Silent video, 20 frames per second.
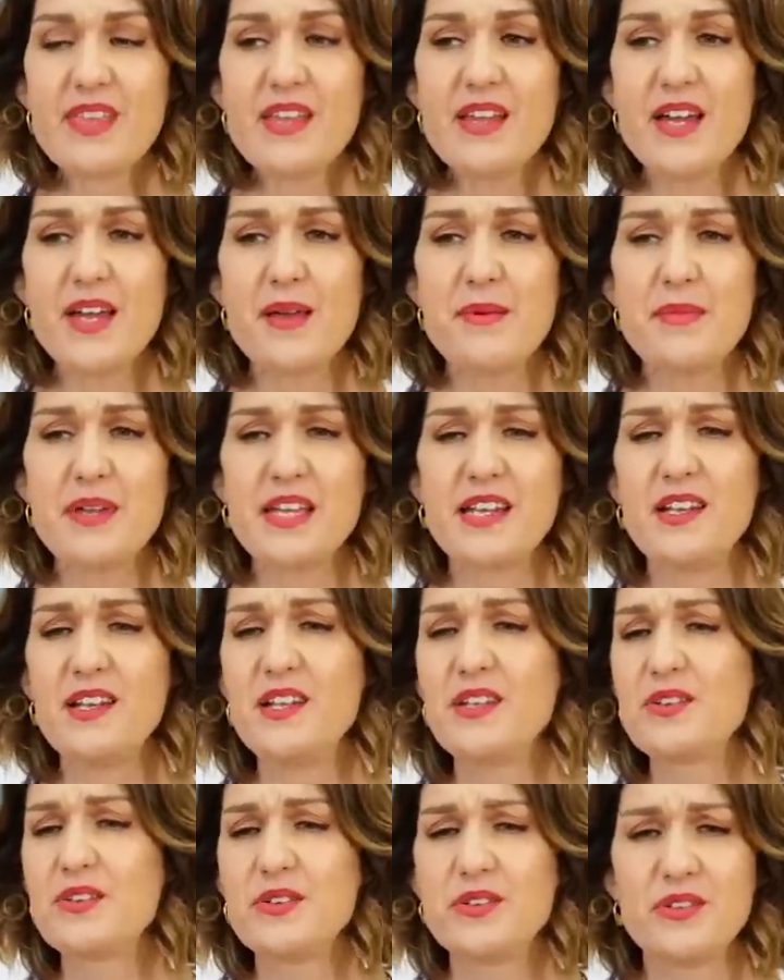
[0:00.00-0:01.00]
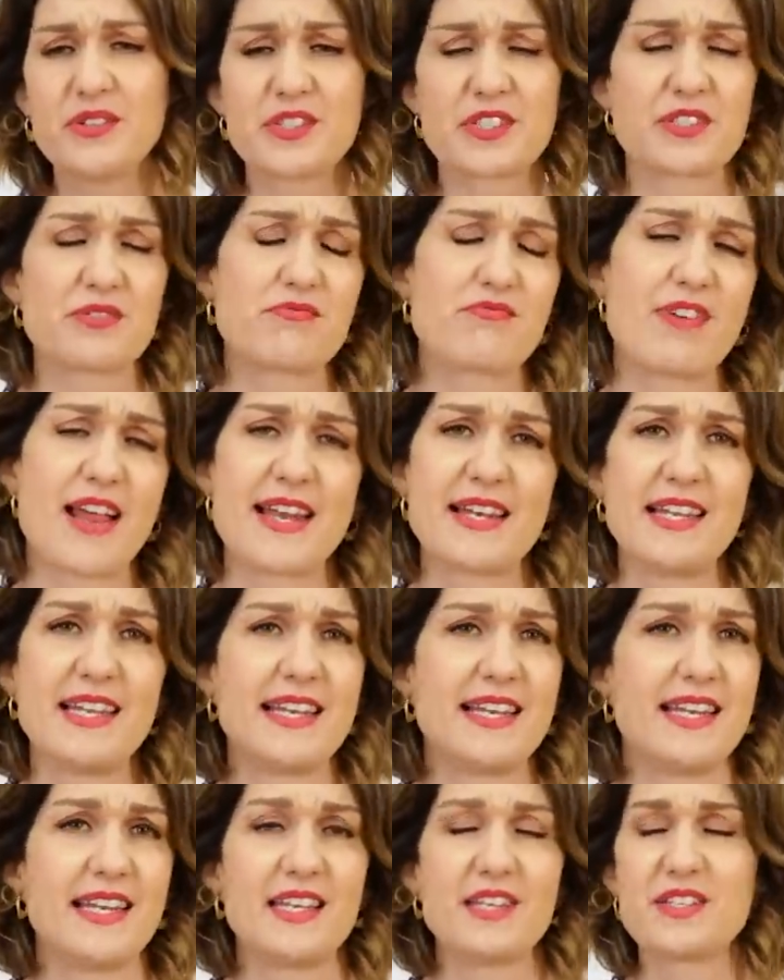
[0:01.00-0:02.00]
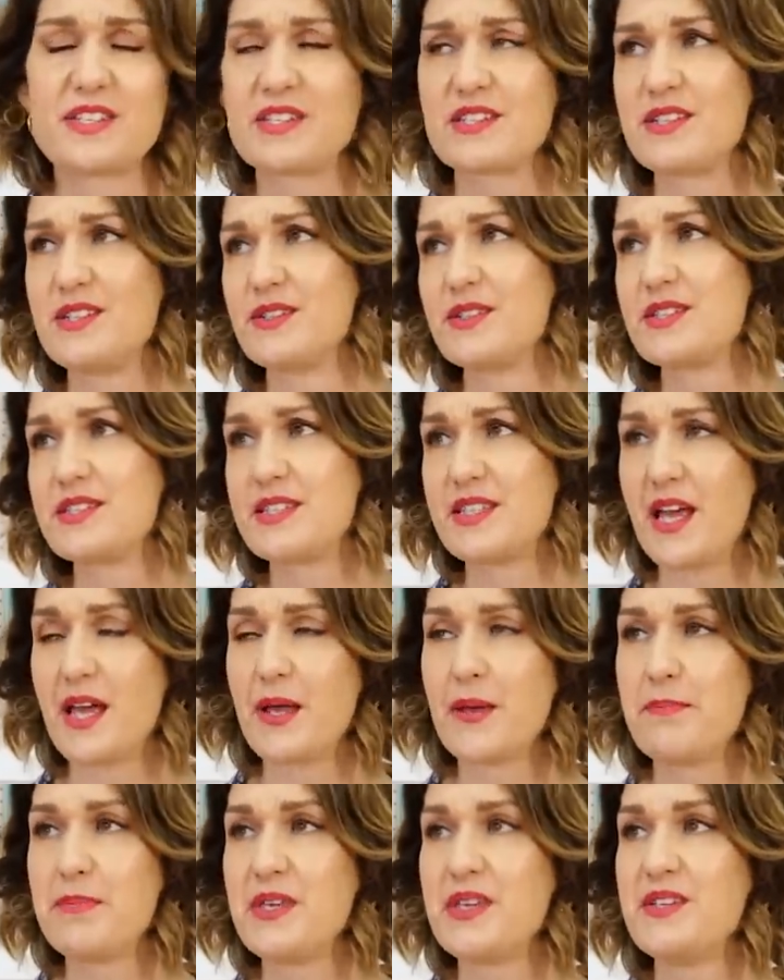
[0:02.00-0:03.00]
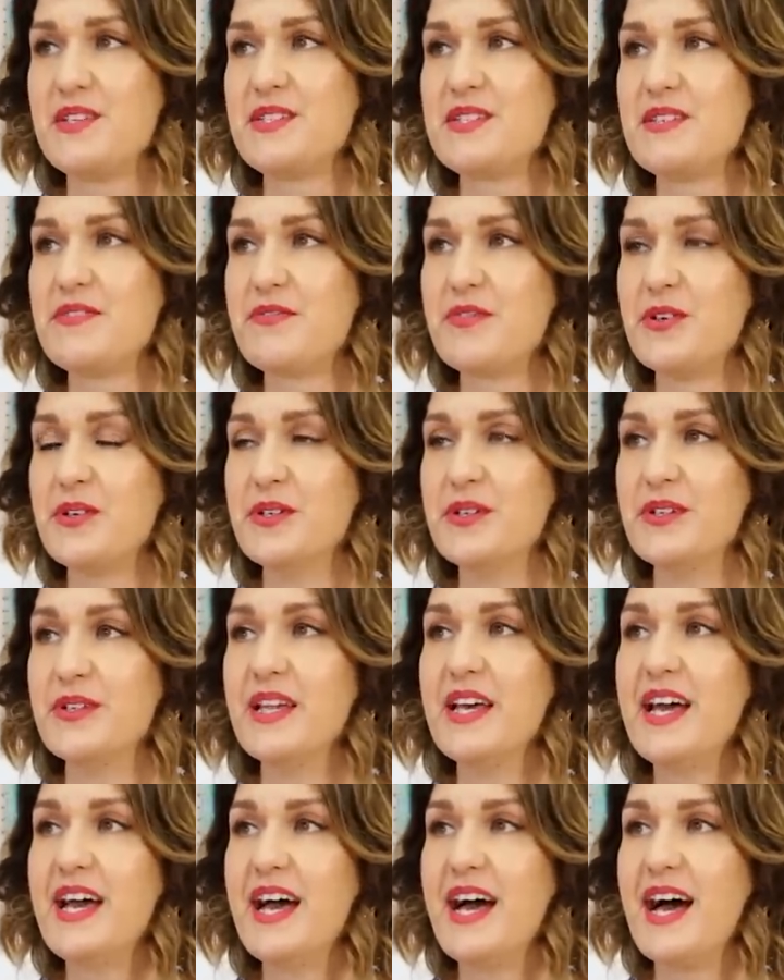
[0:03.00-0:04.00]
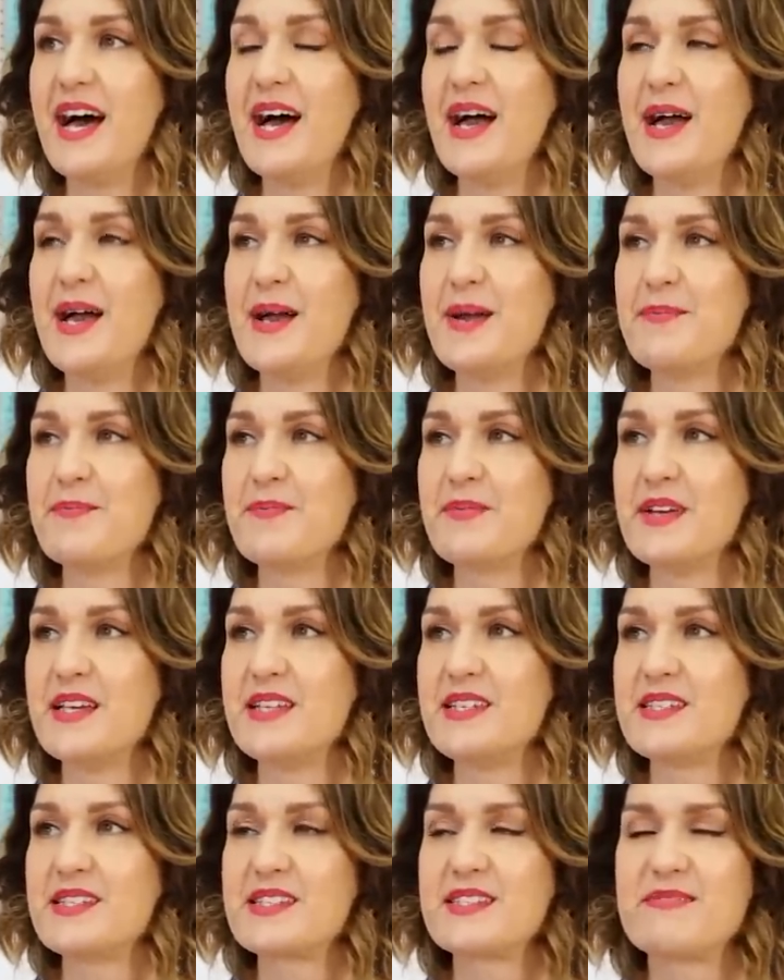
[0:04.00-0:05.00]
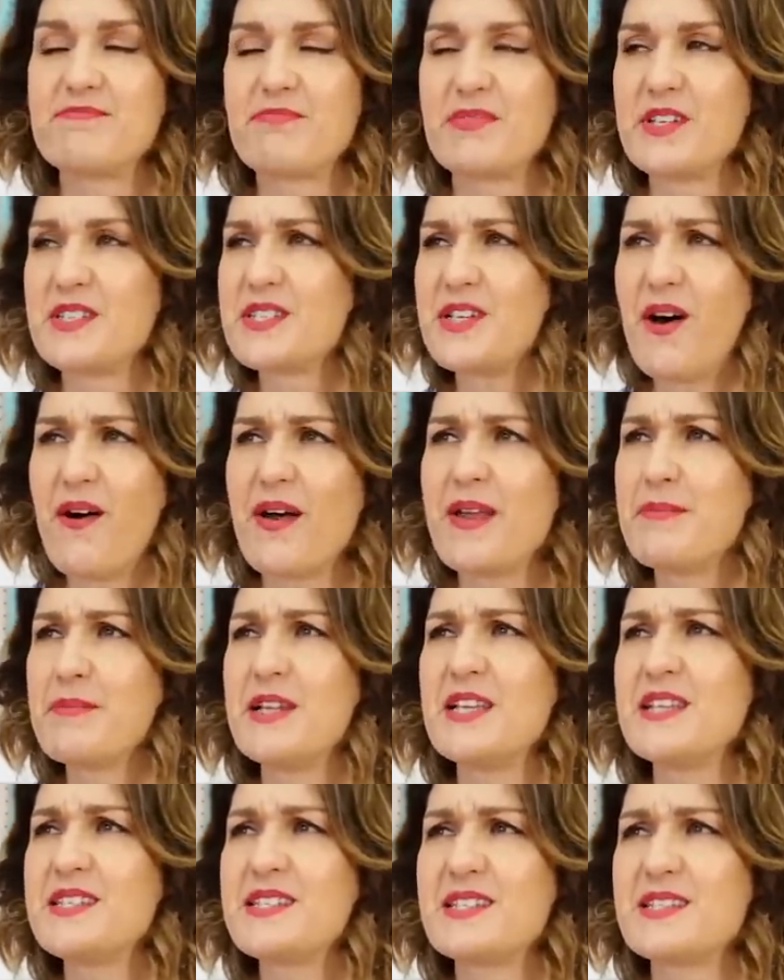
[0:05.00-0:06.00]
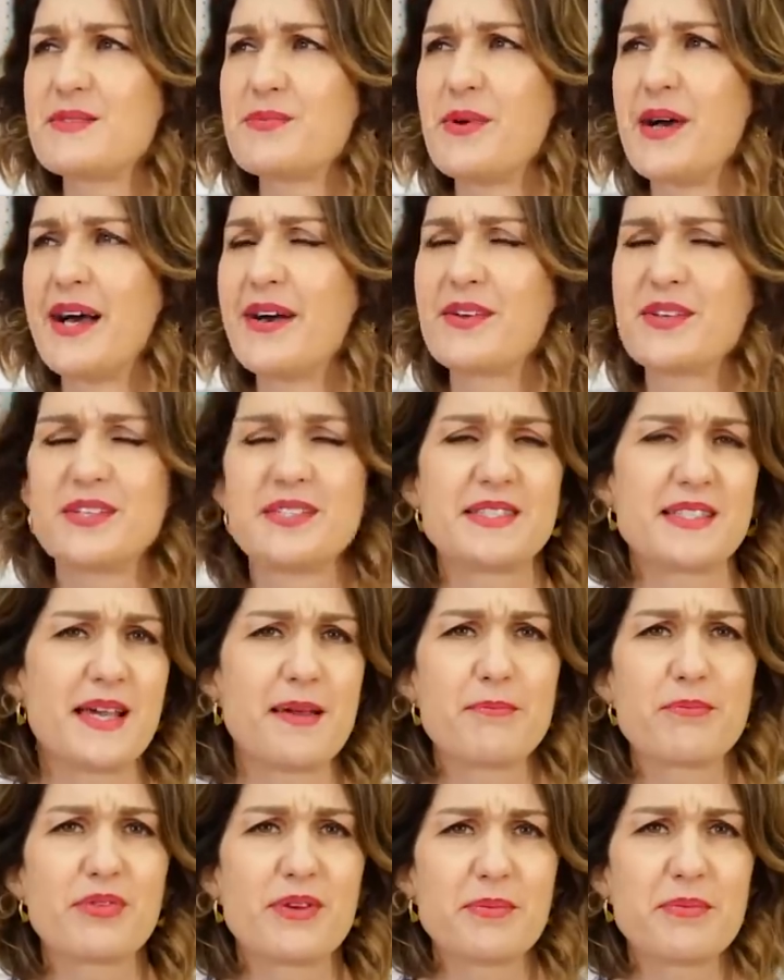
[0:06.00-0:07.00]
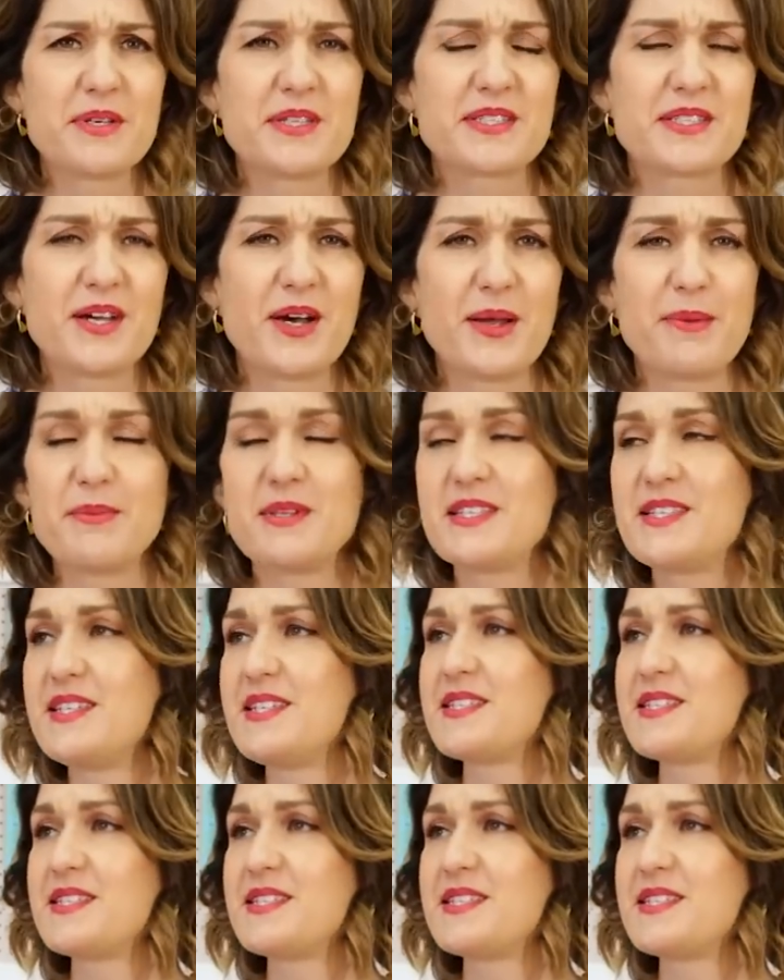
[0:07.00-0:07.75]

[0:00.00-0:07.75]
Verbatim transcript: um, in a gorgeous red linen. It just looks so beautiful um, and but timeless as well, contemporary but timeless.